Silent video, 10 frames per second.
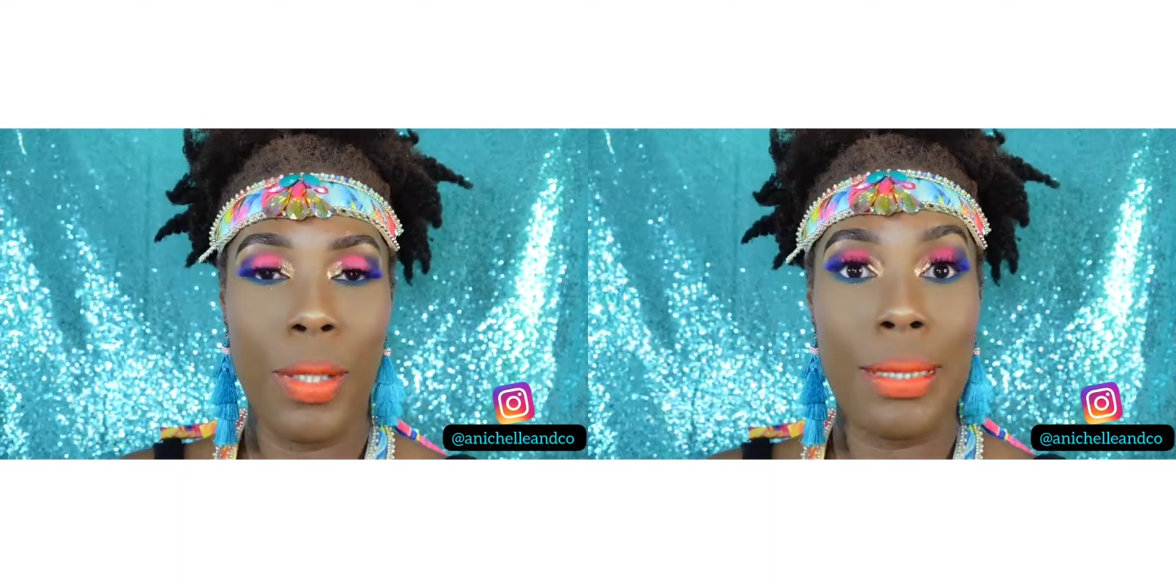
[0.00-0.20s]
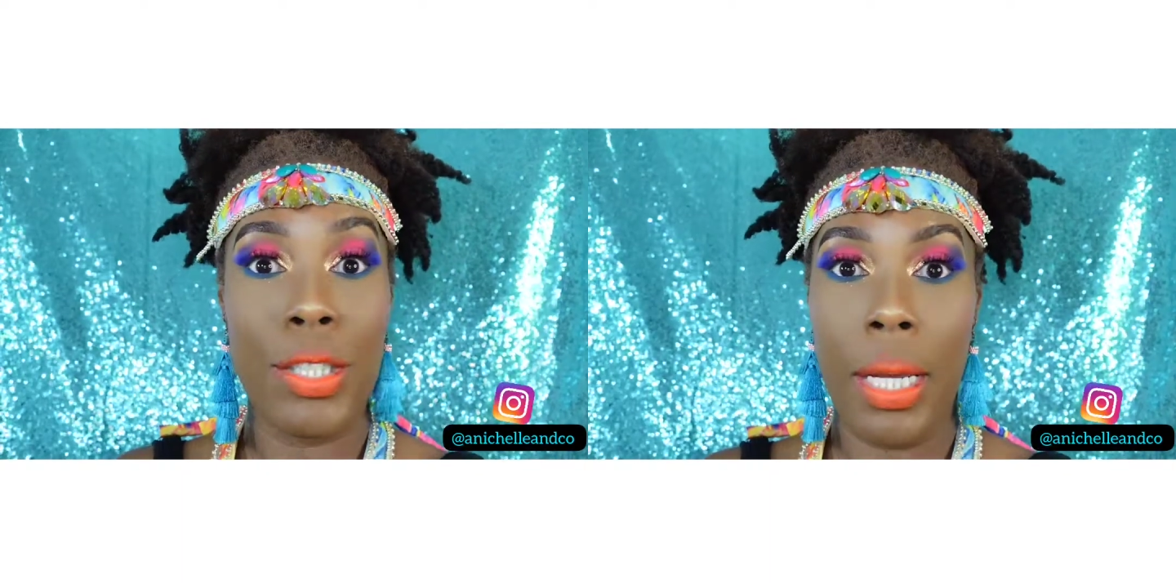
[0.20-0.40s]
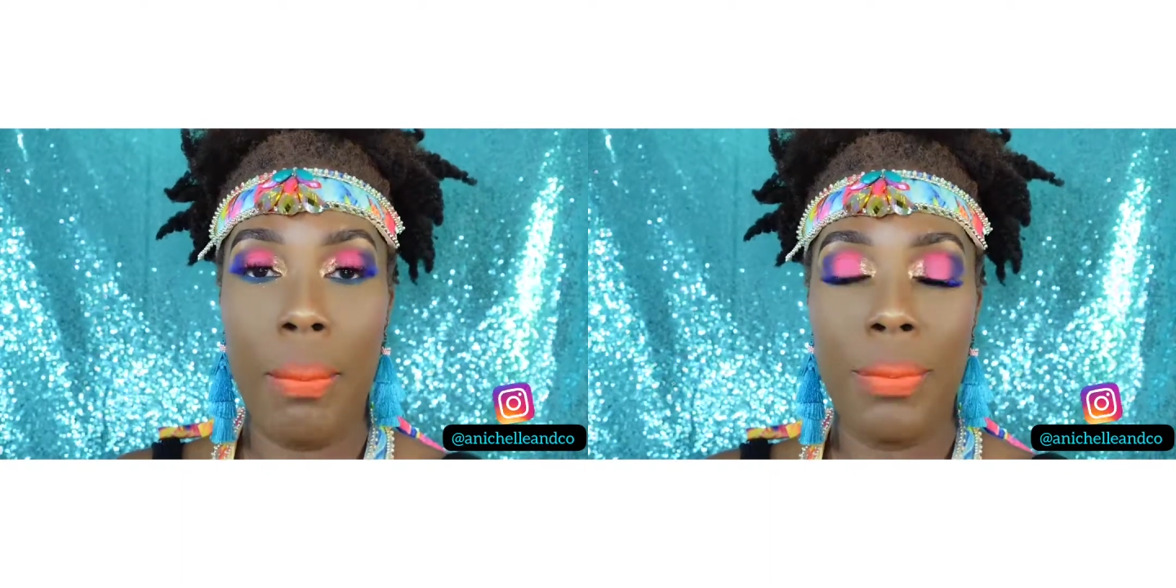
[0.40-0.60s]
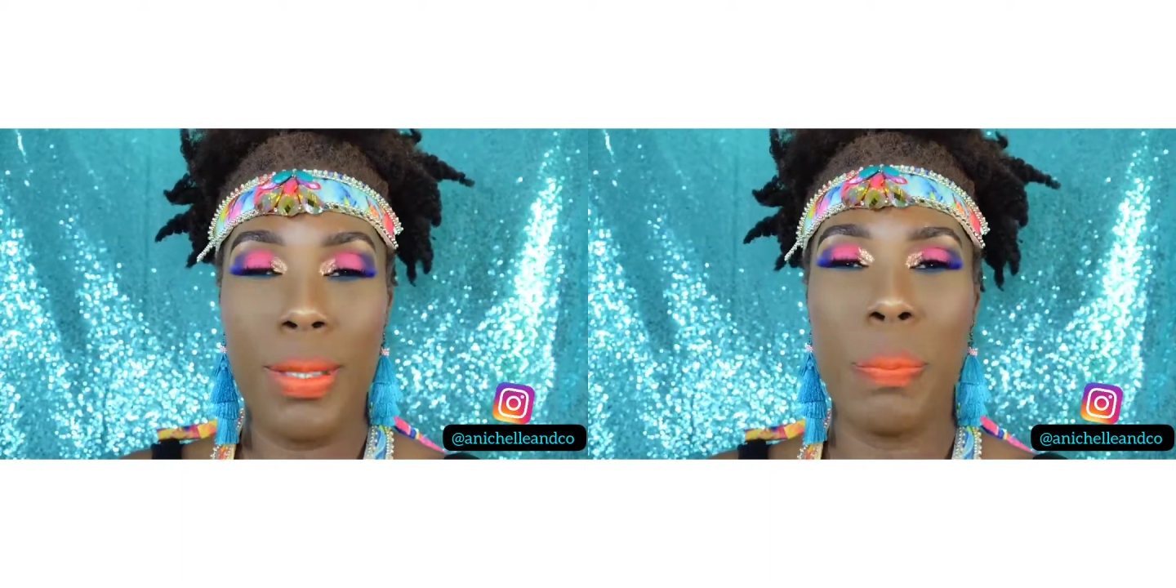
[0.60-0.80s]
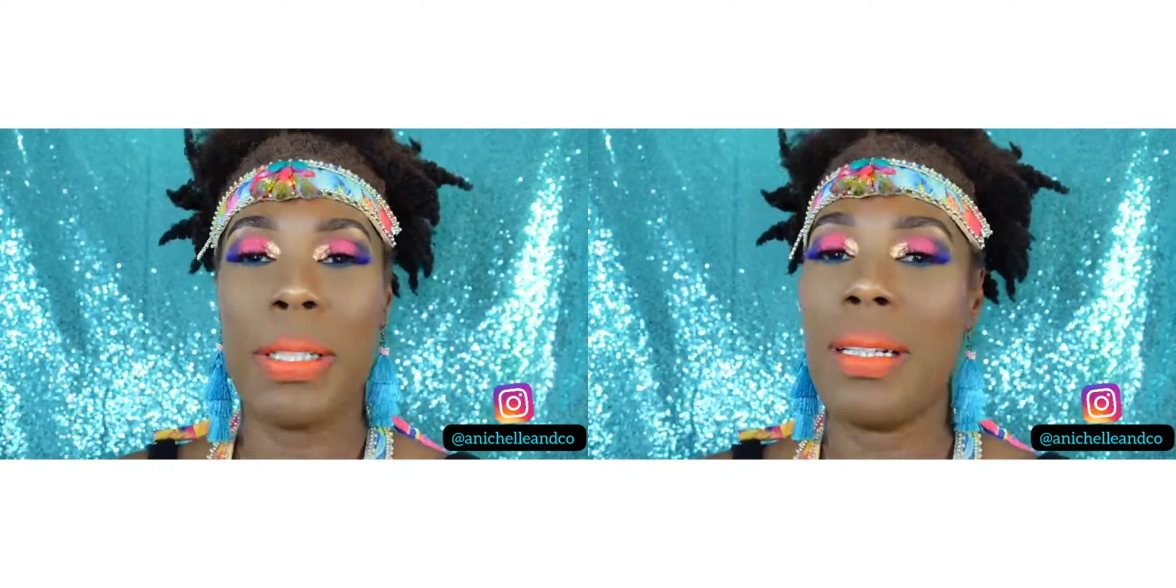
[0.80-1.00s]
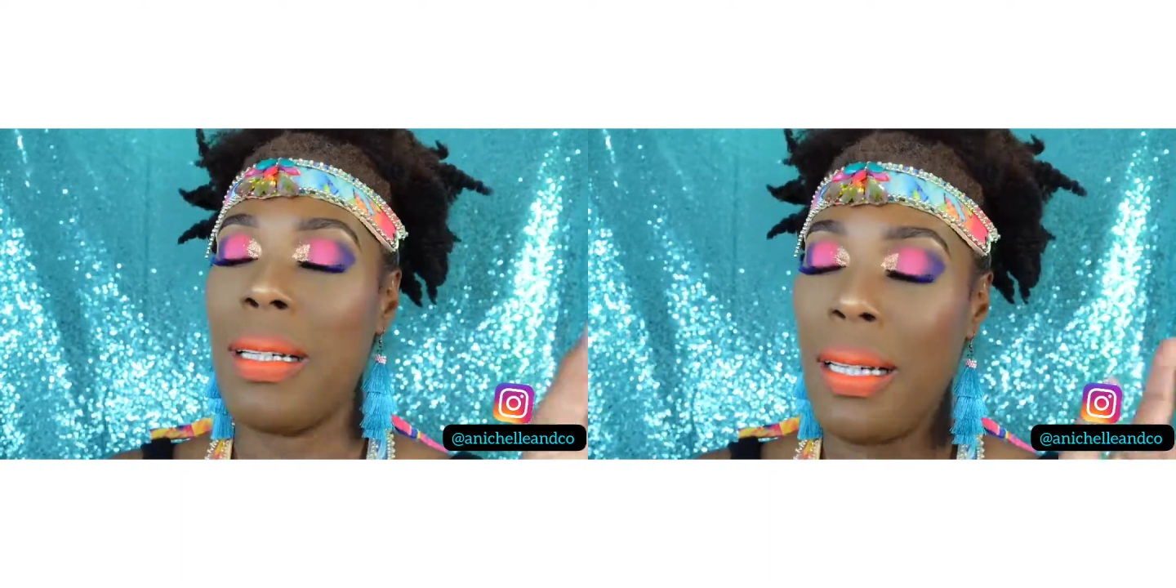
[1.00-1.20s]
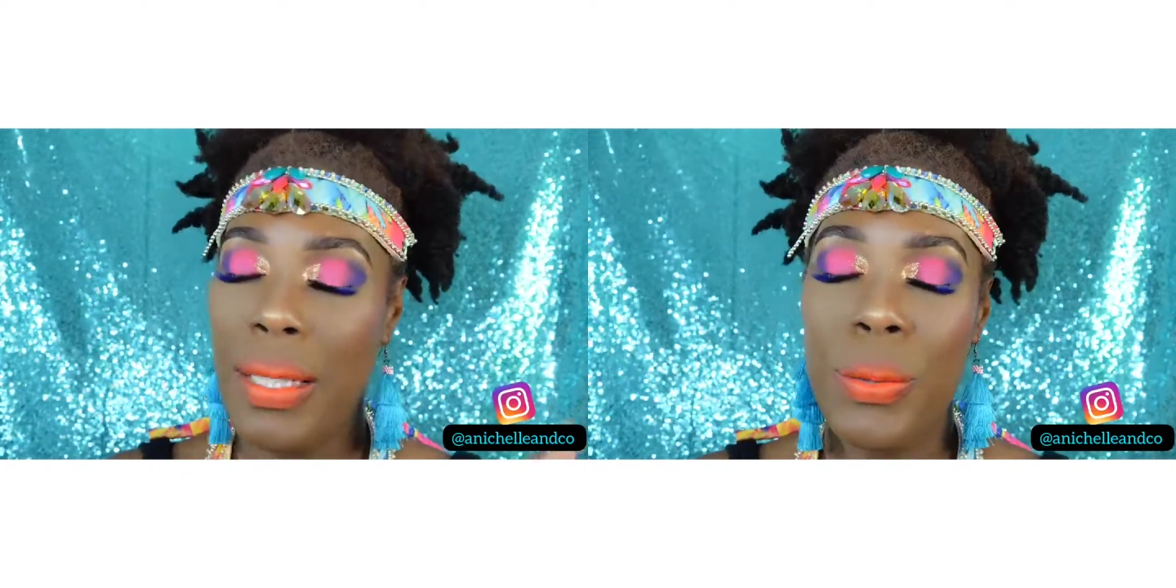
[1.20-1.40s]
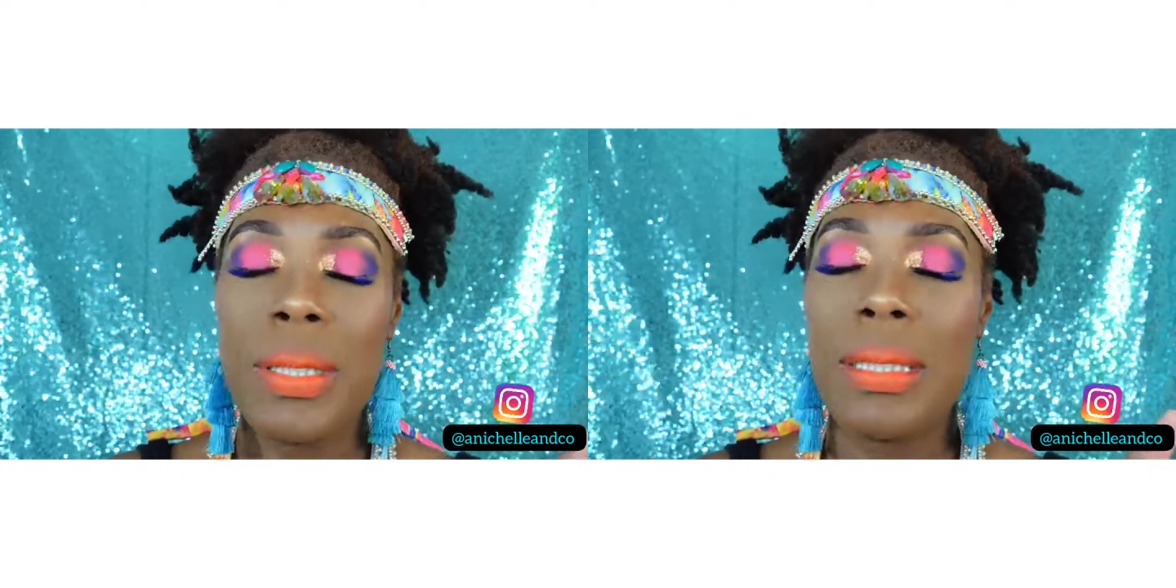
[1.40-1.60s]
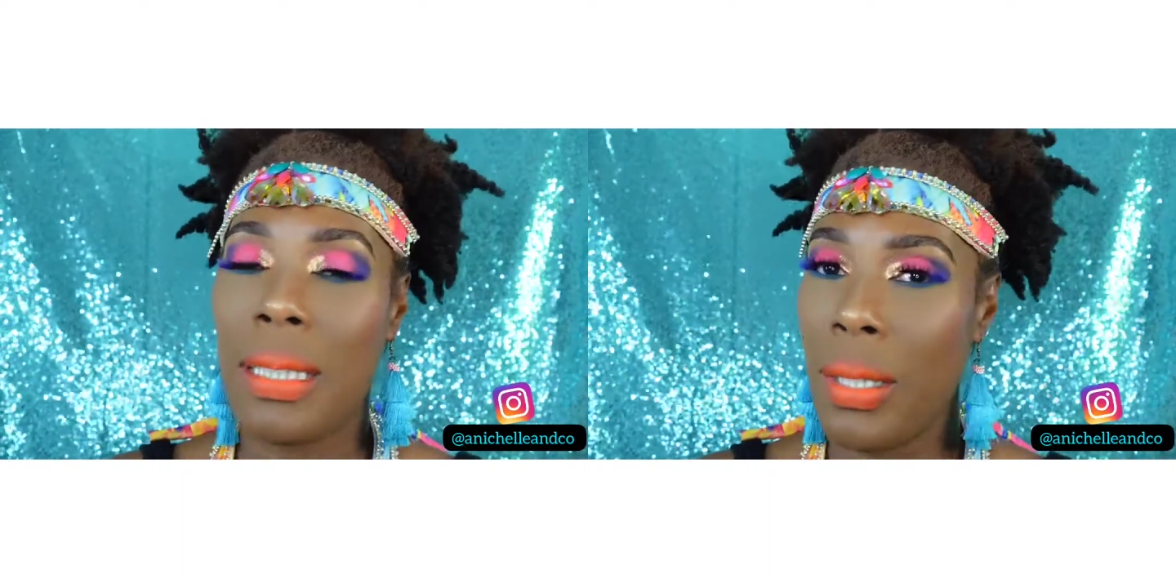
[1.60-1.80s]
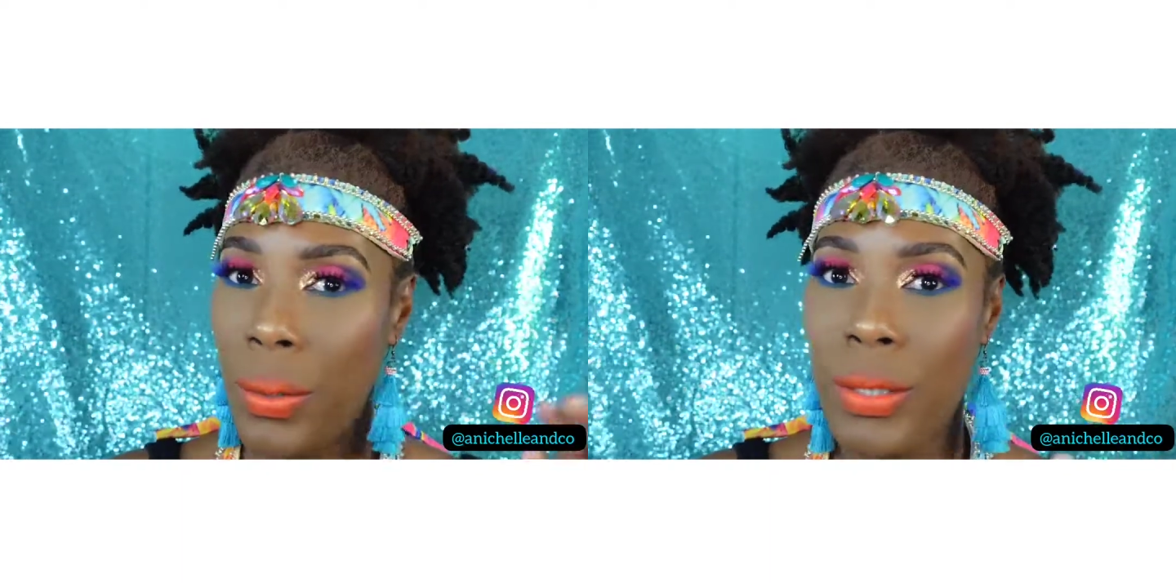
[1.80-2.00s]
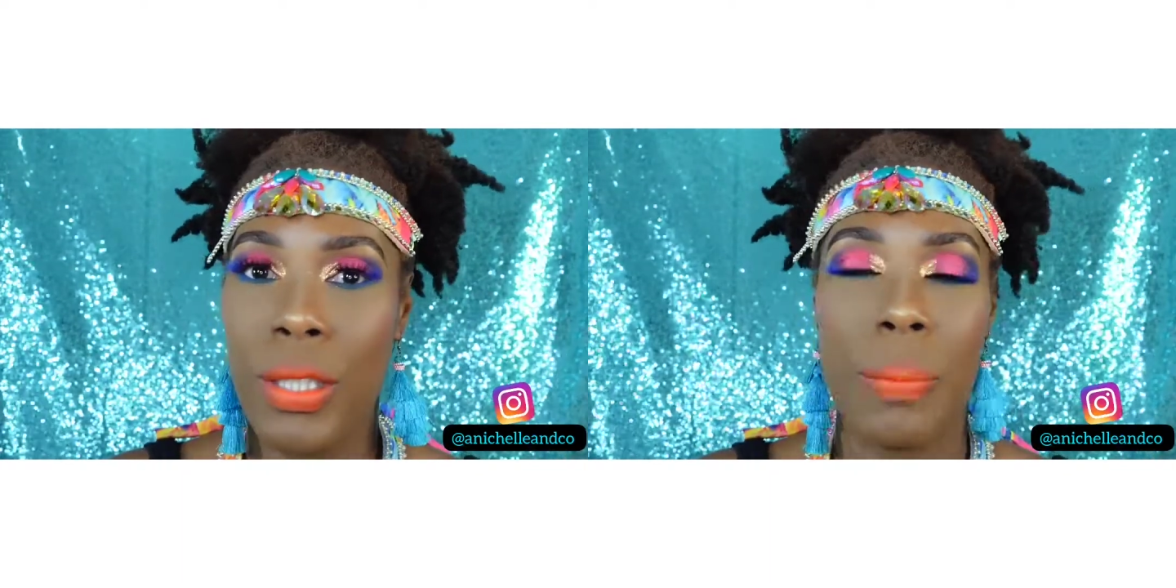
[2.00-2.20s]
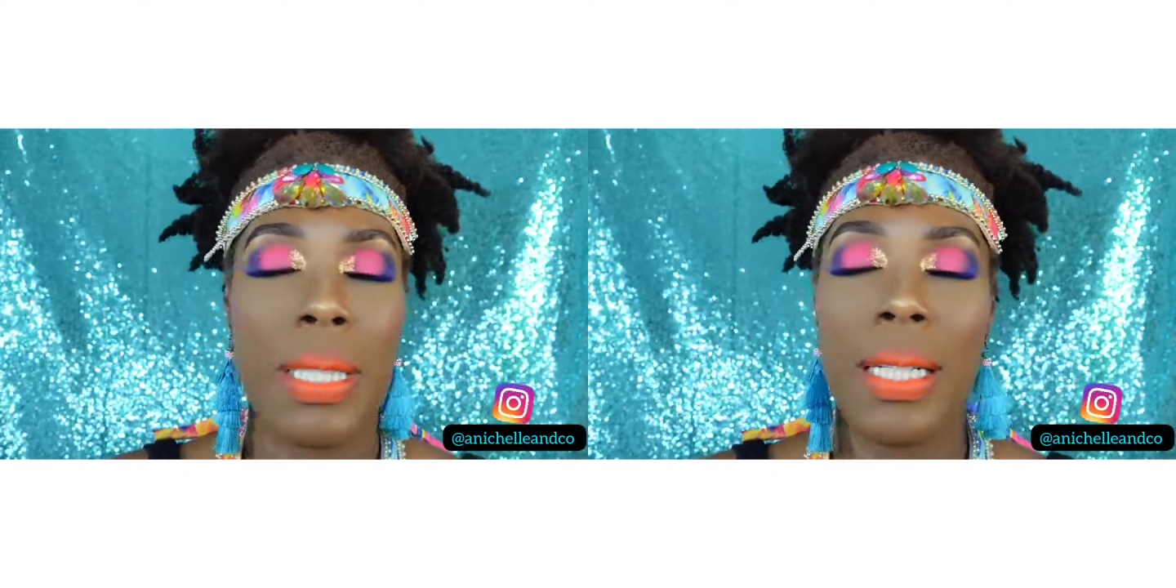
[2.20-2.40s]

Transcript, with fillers: the gems, but I'm doing sticky on jams.